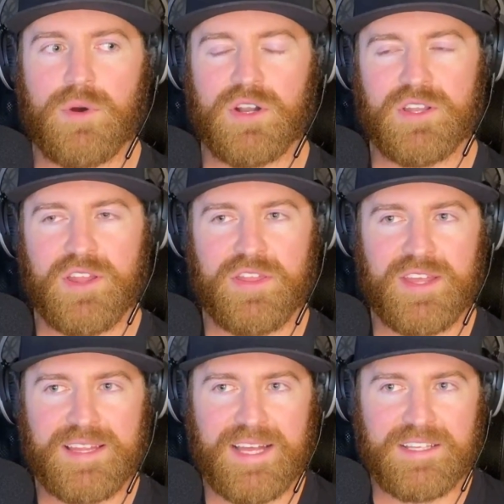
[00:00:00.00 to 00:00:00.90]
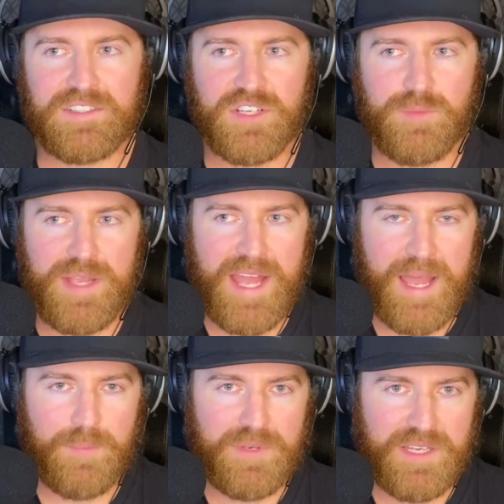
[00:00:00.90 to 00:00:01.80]
part of the thing that's going to be
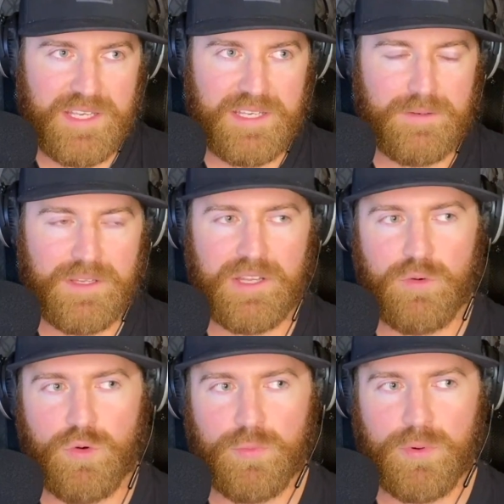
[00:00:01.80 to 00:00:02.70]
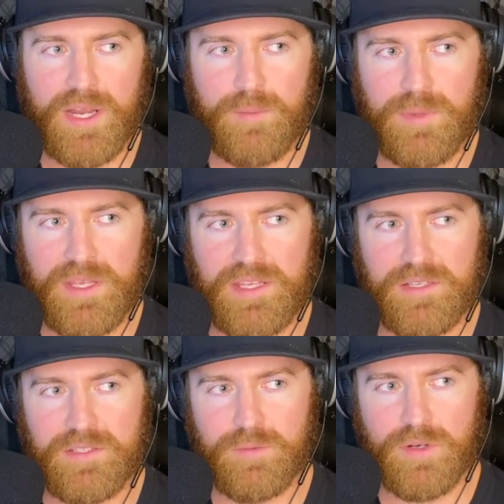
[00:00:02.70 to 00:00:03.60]
happening, it will probably
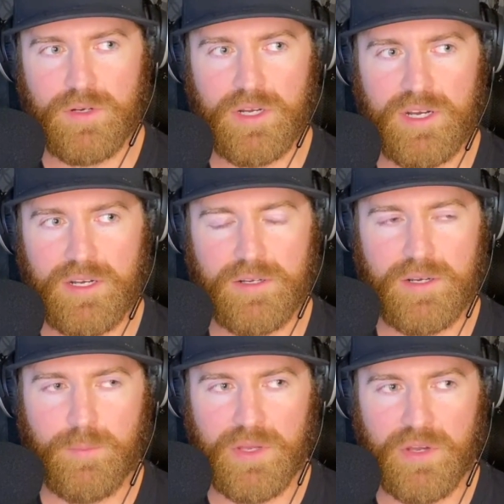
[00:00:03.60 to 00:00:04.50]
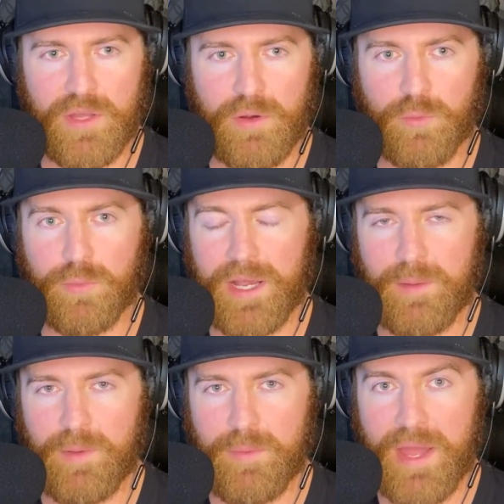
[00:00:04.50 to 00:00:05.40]
be uh, a bill that will
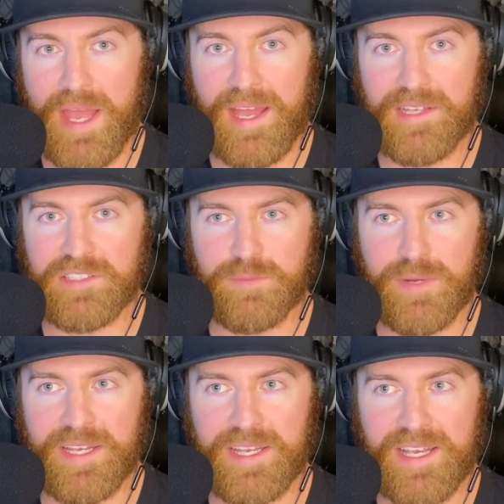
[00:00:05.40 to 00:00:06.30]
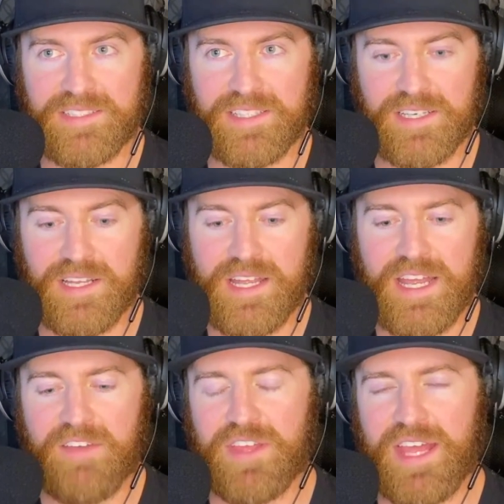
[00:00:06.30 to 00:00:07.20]
probably be passed, is my guess. And
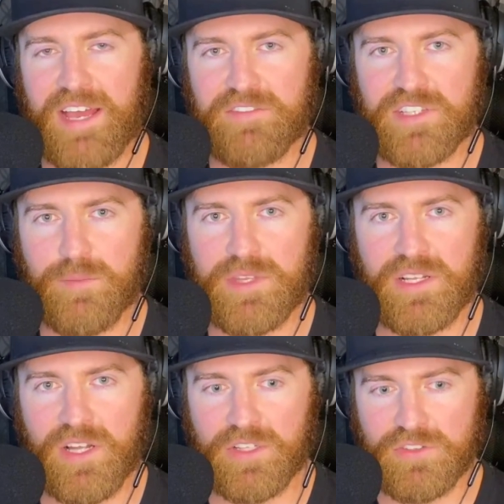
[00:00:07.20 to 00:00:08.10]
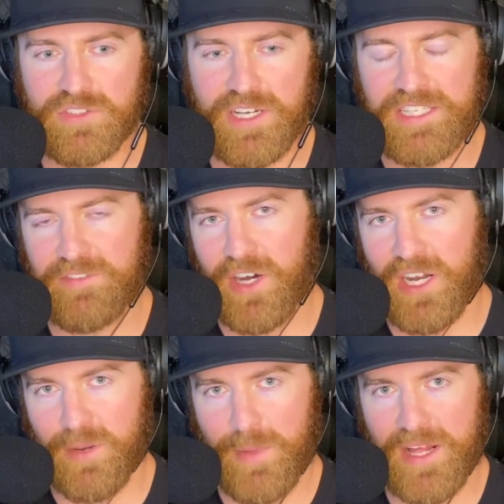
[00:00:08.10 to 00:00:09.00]
if they have something along those lines of
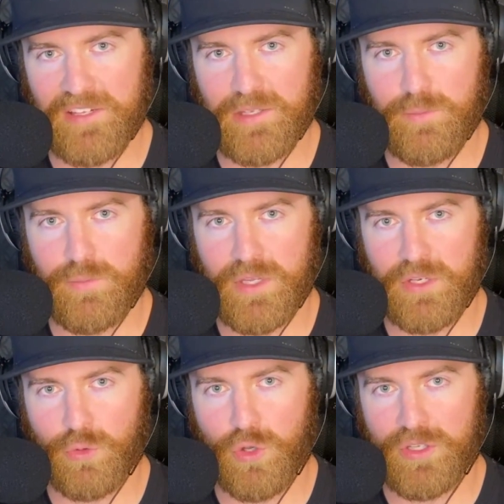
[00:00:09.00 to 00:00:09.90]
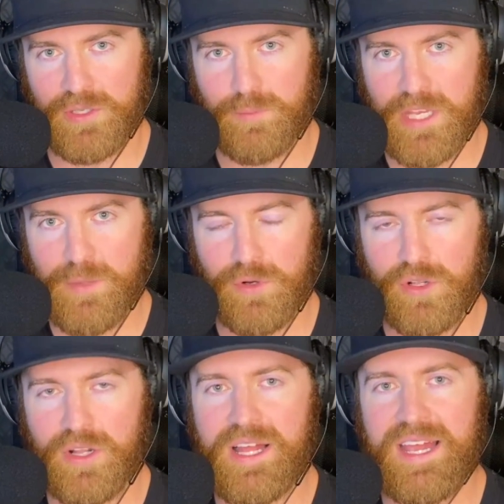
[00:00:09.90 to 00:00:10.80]
automatically enrolling
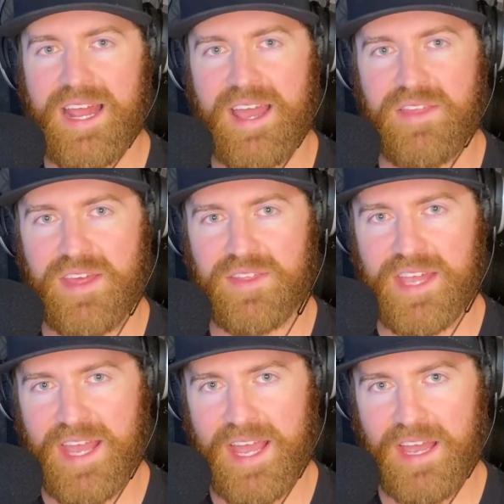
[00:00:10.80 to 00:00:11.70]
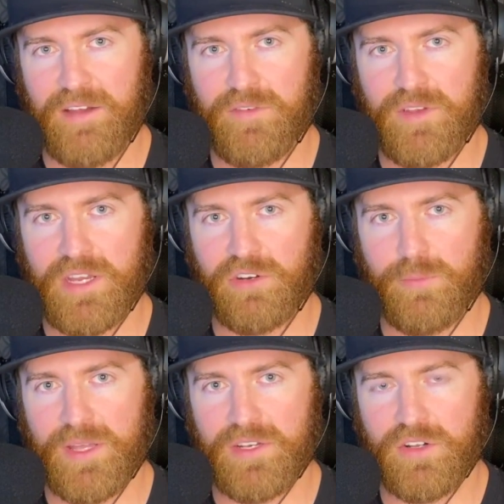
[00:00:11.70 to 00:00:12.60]
people, and then they have
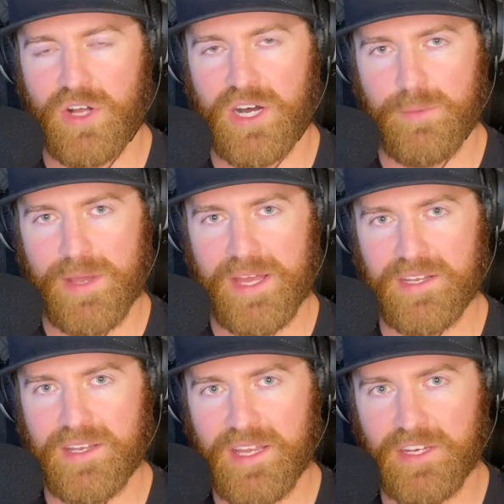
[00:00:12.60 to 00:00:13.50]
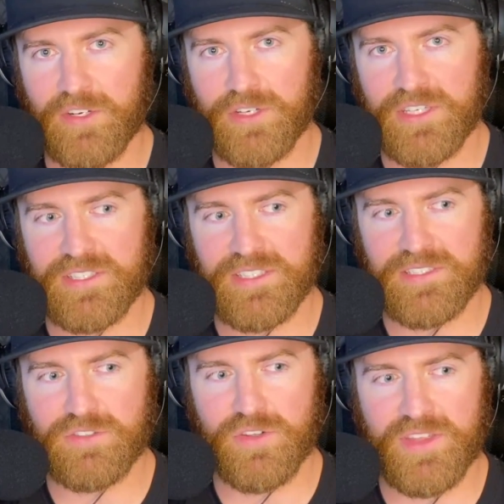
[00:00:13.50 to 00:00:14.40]
incremental automatic
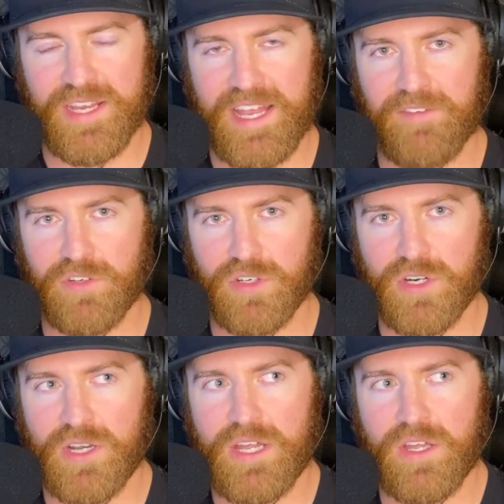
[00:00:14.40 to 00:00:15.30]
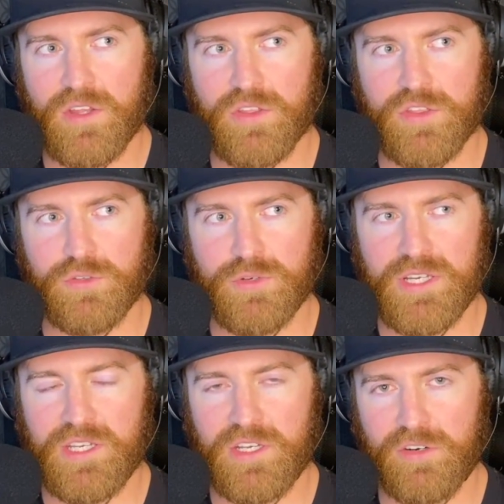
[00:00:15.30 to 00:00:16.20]
increases. So I think after
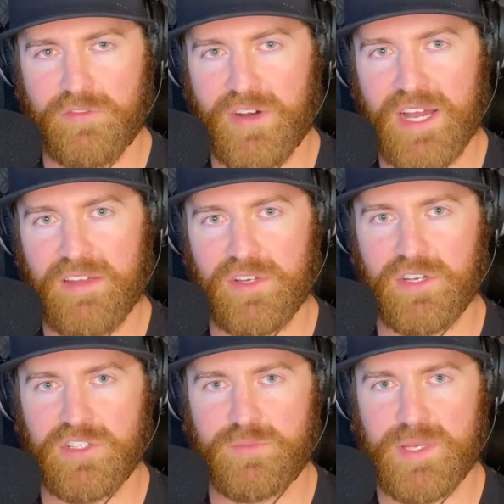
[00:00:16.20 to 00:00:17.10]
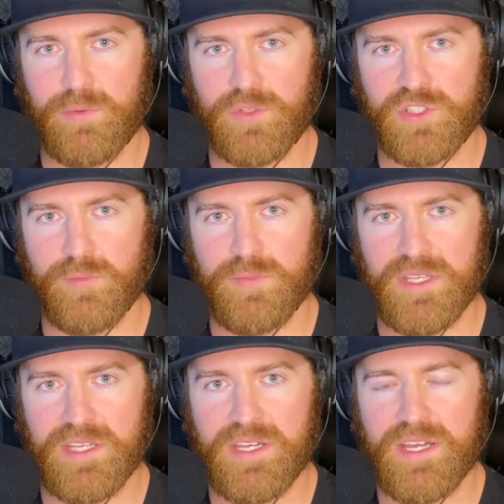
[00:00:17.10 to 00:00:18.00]
three or five years, people should
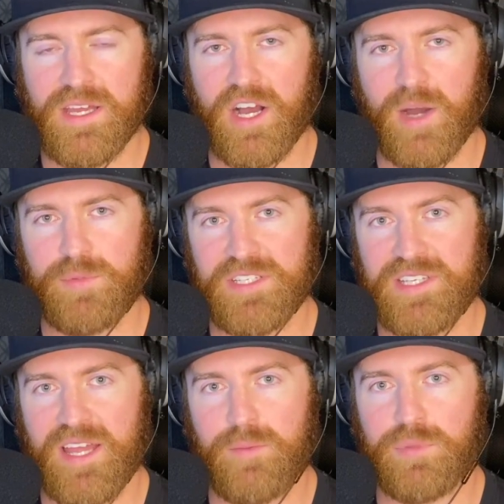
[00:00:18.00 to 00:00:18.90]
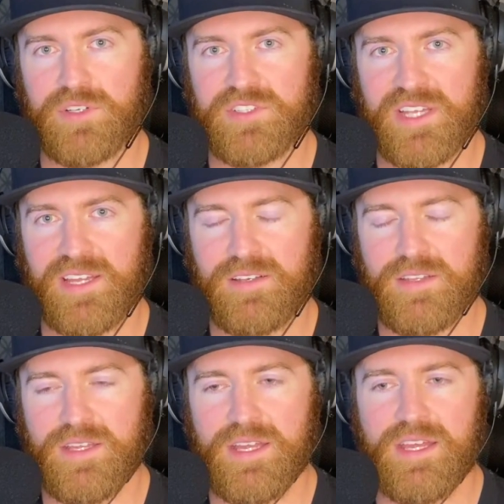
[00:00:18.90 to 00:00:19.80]
be up to ten
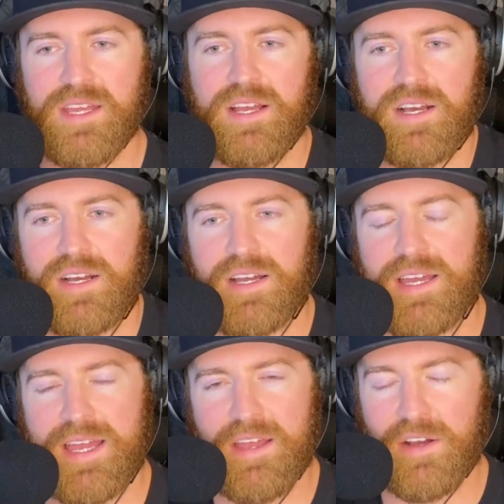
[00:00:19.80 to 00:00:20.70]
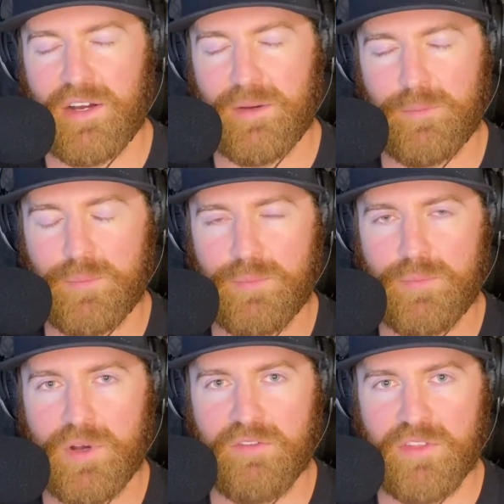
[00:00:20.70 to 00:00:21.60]
percent uh, uh,
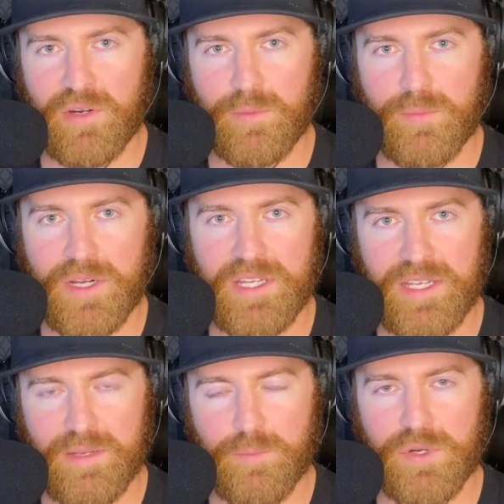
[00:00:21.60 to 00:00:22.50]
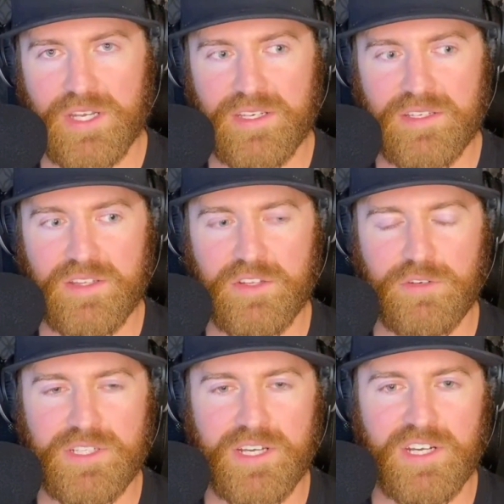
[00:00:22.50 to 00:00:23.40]
of their money getting put into their
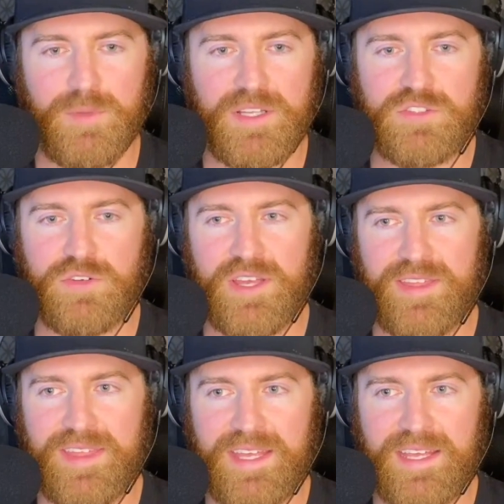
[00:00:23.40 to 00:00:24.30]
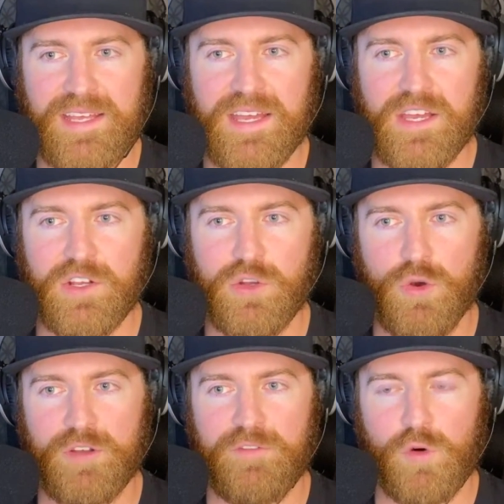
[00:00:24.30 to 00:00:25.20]
retirement. So I think
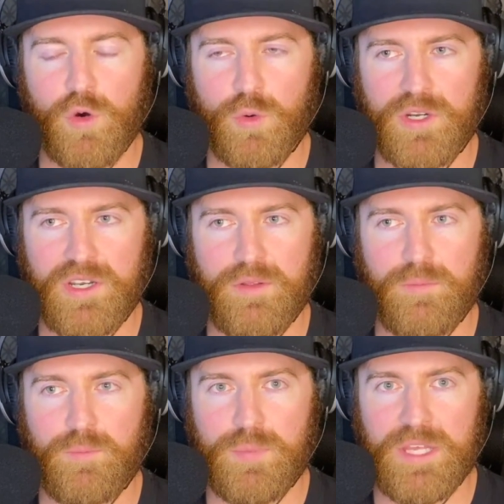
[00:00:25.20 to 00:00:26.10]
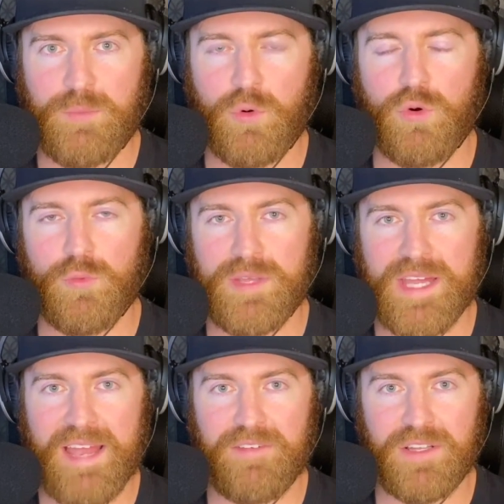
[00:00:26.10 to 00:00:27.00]
going forward, people will be
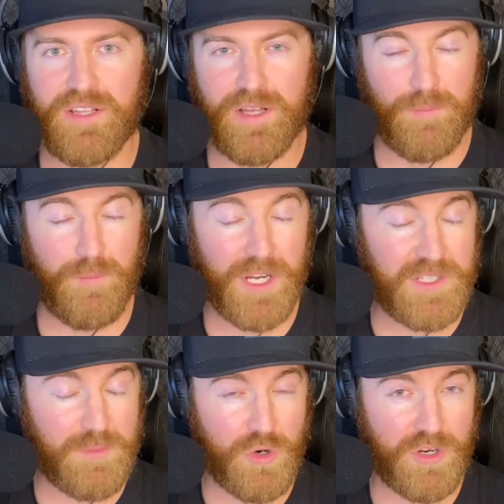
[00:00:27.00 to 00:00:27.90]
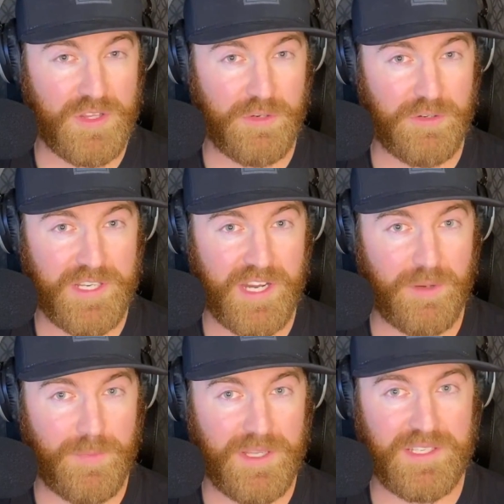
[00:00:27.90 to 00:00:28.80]
having a lot, much more in their
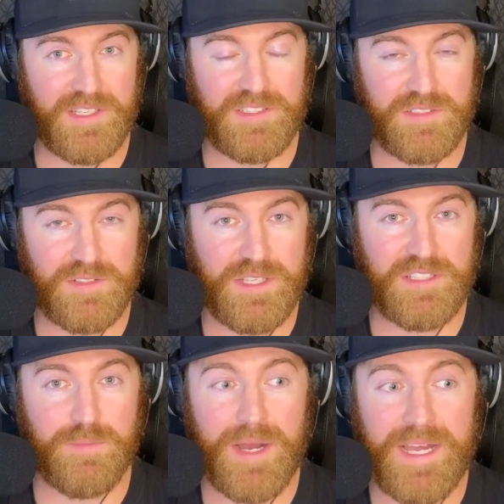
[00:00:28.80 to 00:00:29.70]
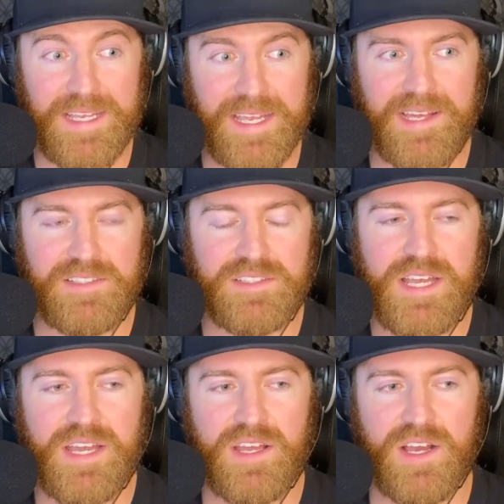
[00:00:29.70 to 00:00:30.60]
retirement is, is my guess.
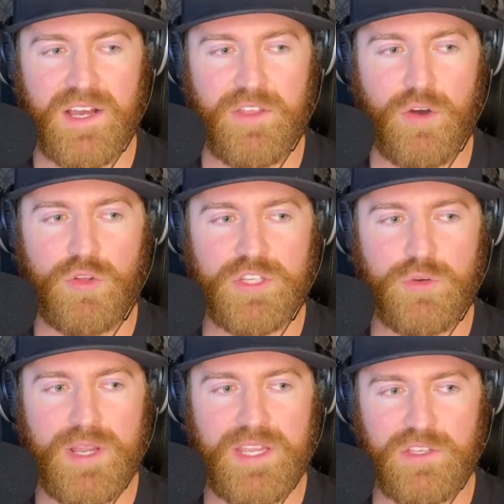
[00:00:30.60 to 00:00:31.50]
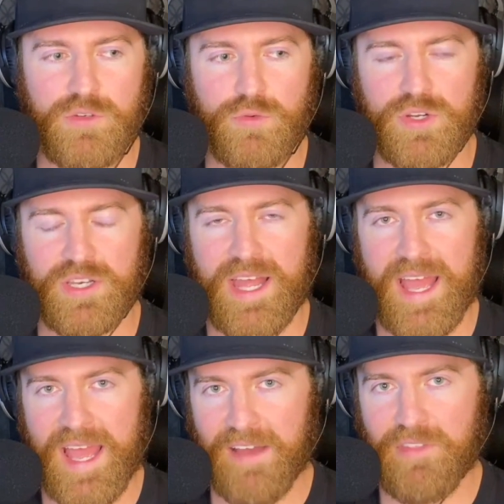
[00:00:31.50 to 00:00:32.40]
Uh, the only way you wouldn't
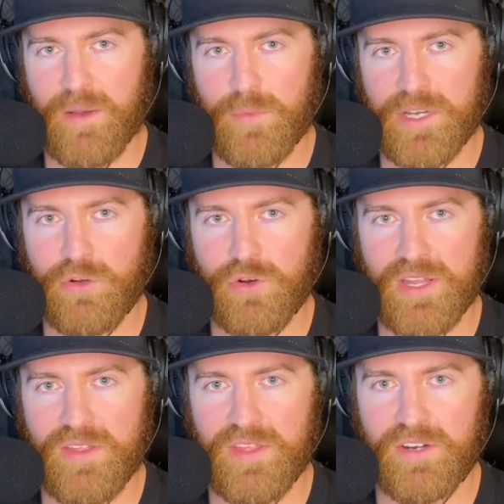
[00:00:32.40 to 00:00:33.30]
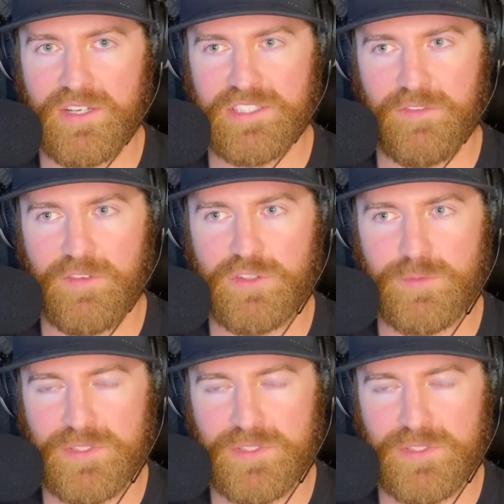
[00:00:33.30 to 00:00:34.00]
have that money going in there is if you